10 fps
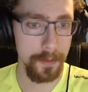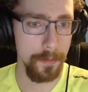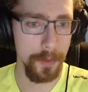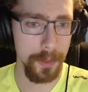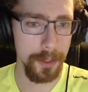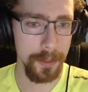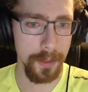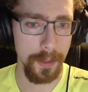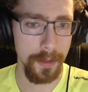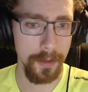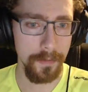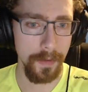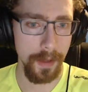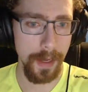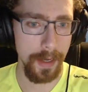Bush have
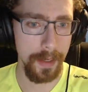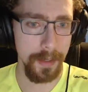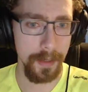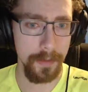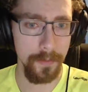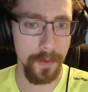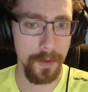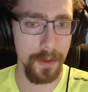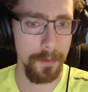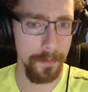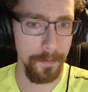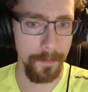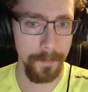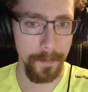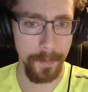had a warm
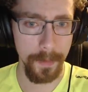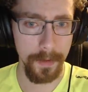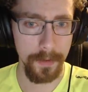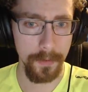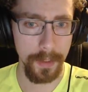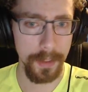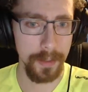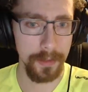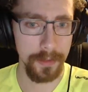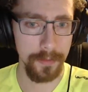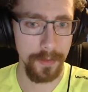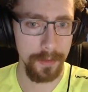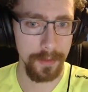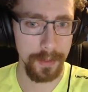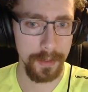White House
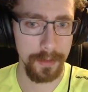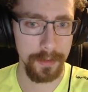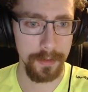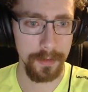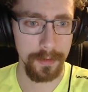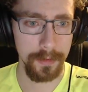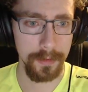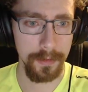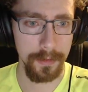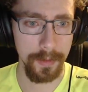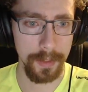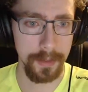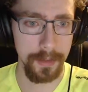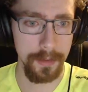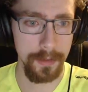rhetoric
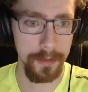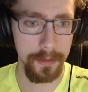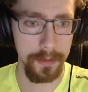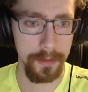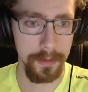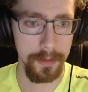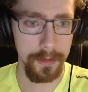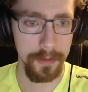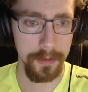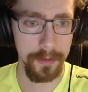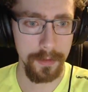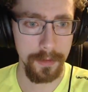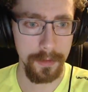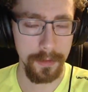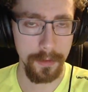directed
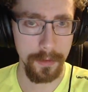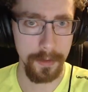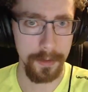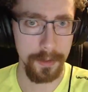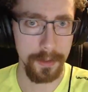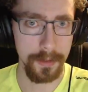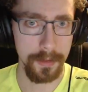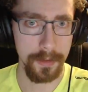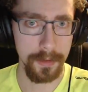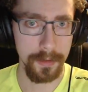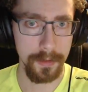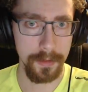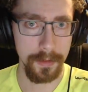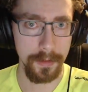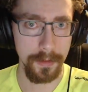towards
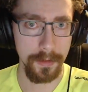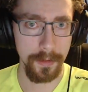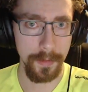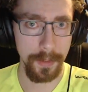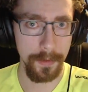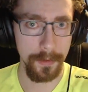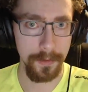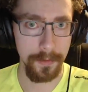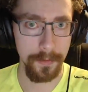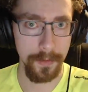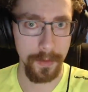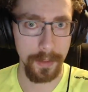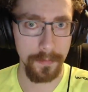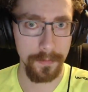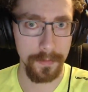a people group
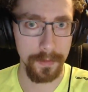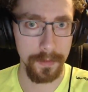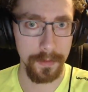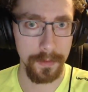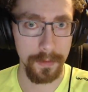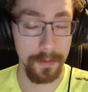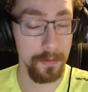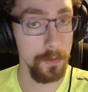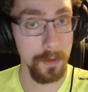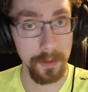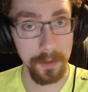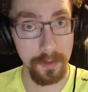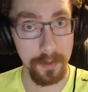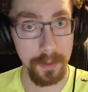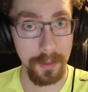who are
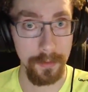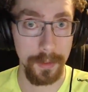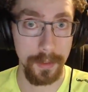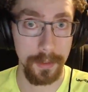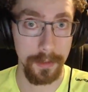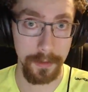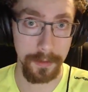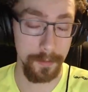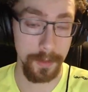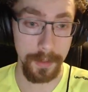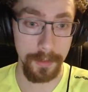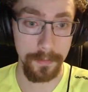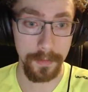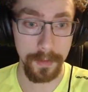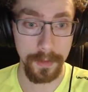associated with a certain belief,